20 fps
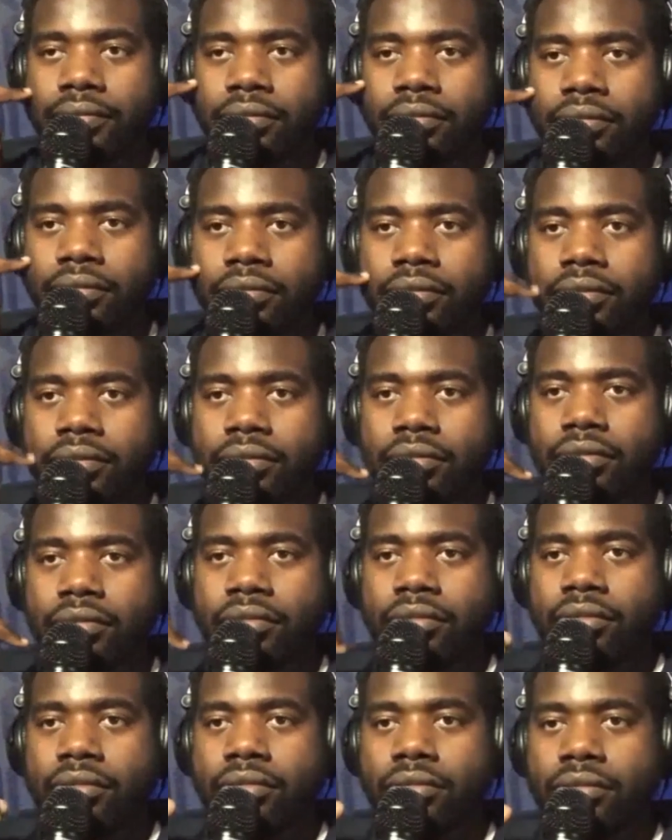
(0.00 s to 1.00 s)

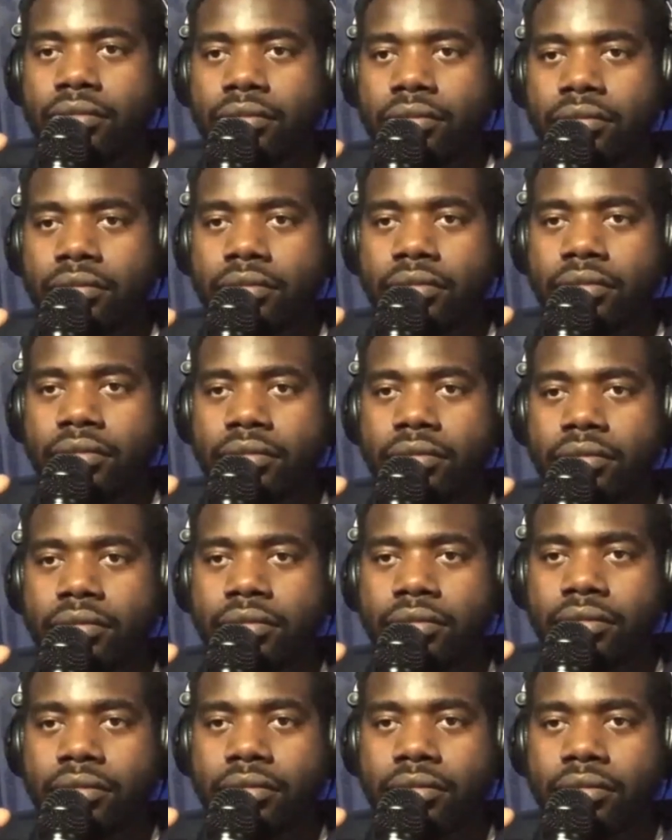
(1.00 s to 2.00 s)

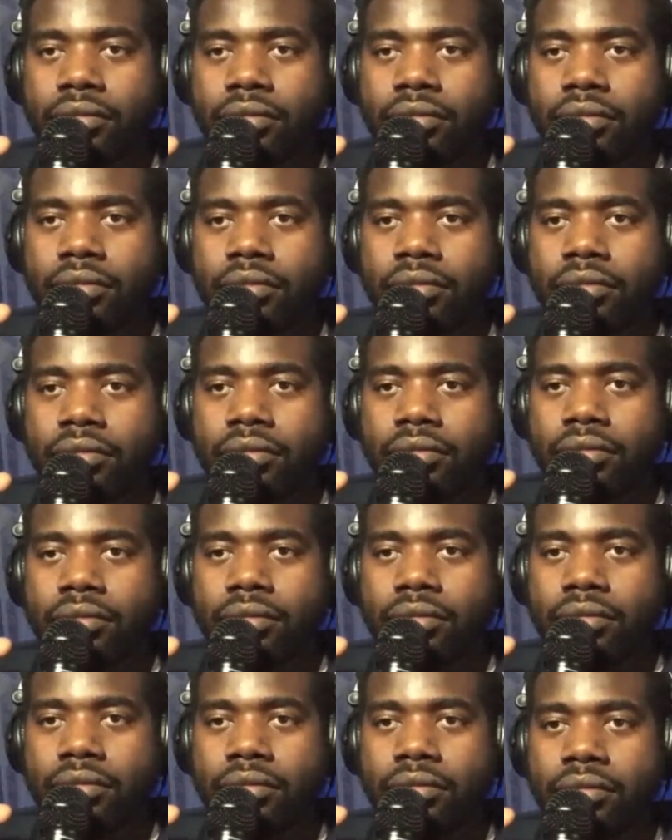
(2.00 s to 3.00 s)

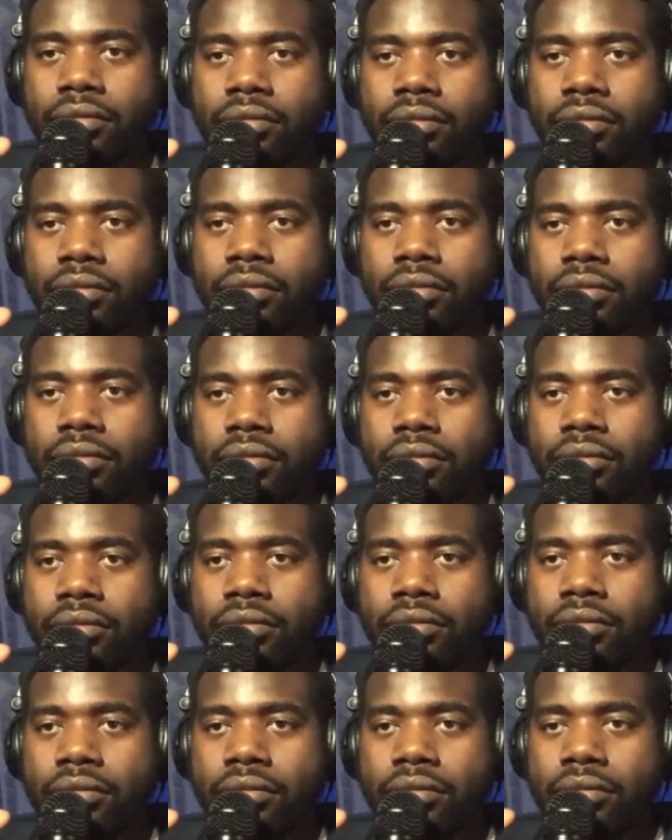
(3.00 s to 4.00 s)

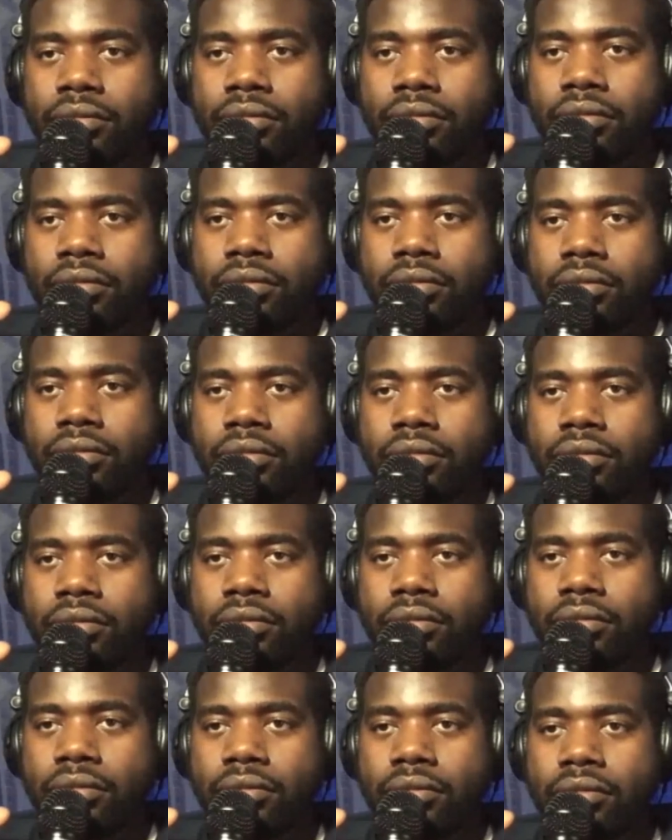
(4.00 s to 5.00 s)

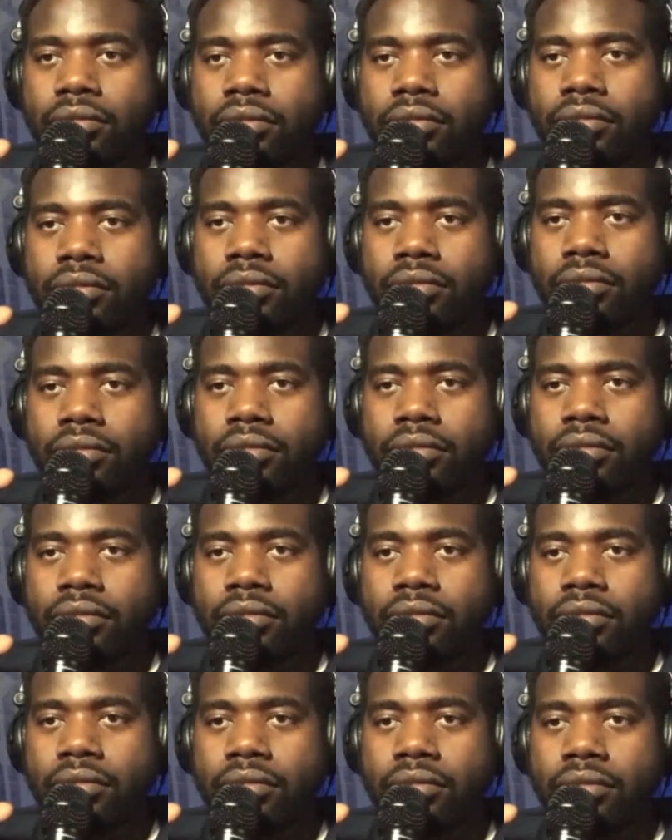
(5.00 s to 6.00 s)

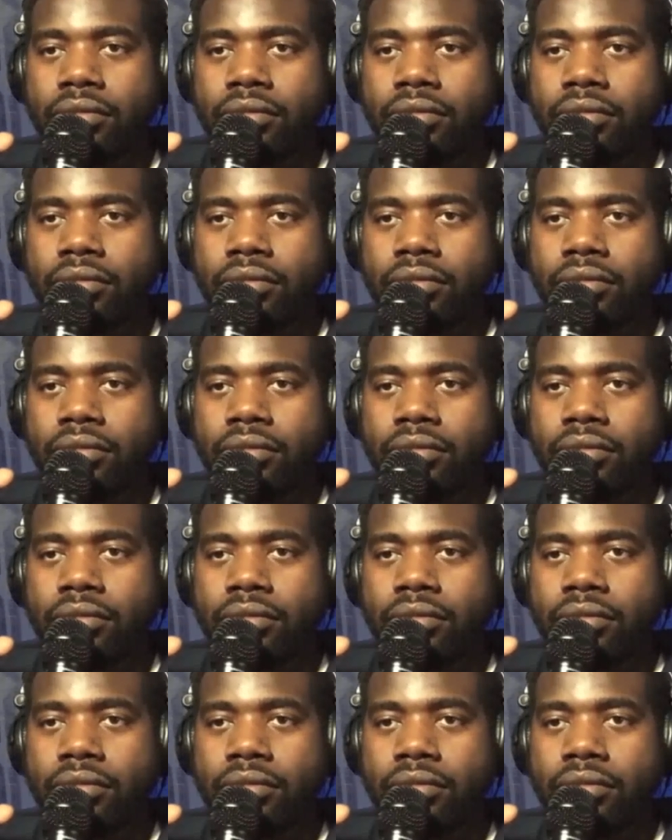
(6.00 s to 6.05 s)
(not speaking)